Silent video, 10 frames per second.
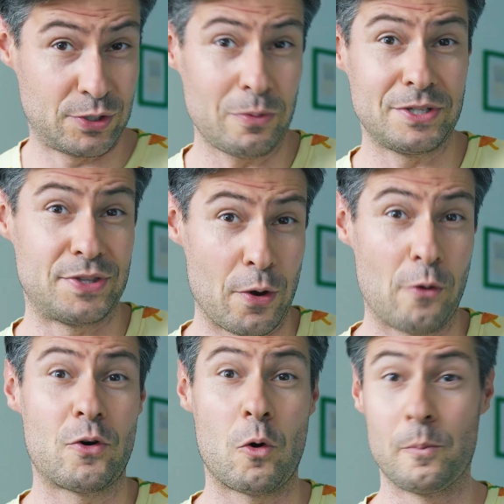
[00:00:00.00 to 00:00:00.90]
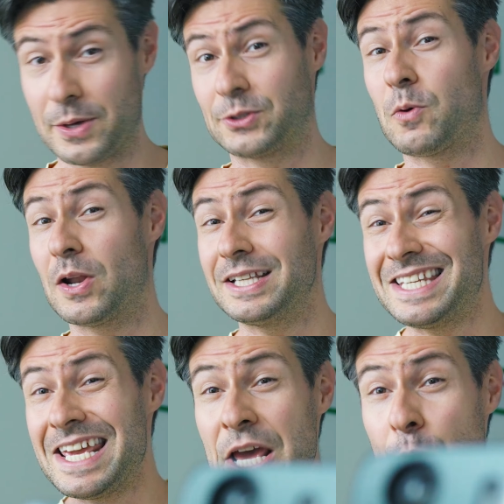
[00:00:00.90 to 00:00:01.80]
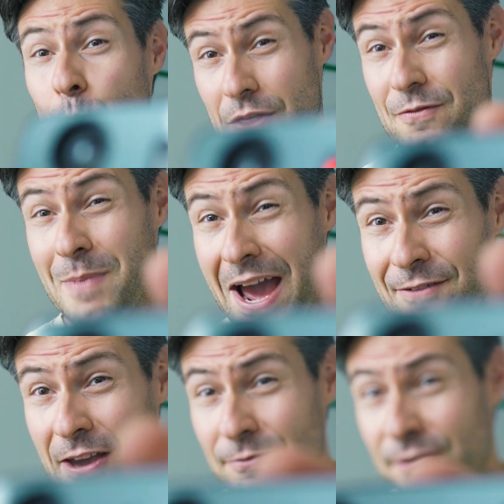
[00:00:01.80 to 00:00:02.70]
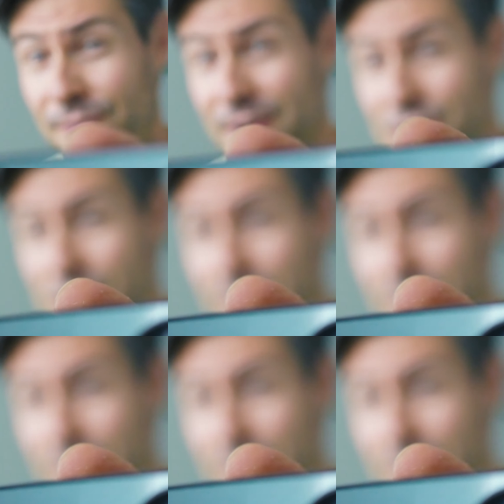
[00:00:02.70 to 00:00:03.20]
so is the overall build quality, with my favorite feature